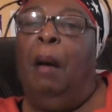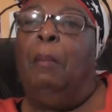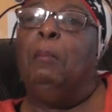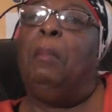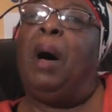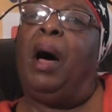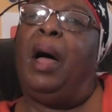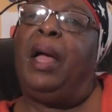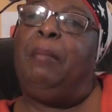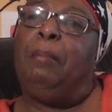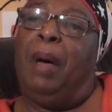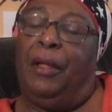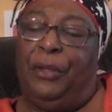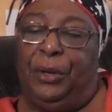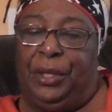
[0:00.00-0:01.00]
My
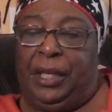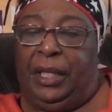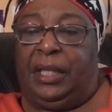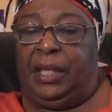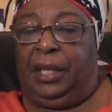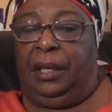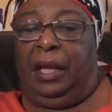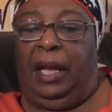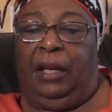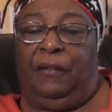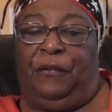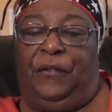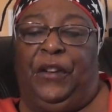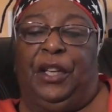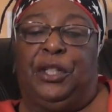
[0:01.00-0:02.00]
mother doesn't like
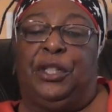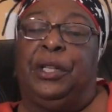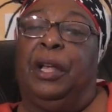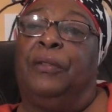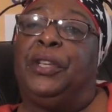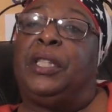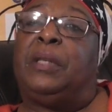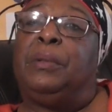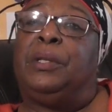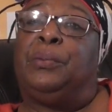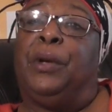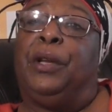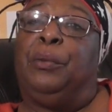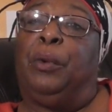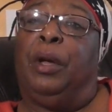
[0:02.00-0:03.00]
fish. Now, this was
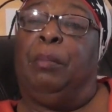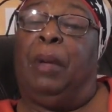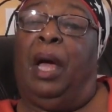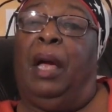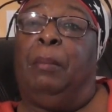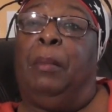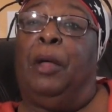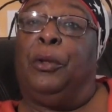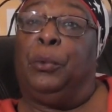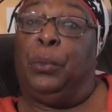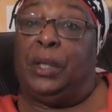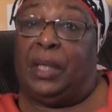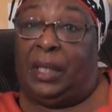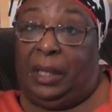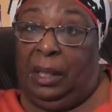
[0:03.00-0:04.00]
written when my mother
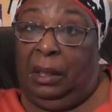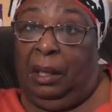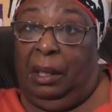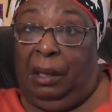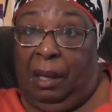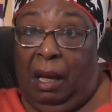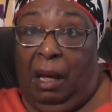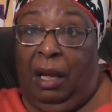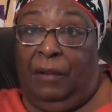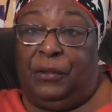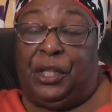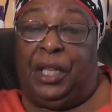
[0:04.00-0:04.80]
was still alive.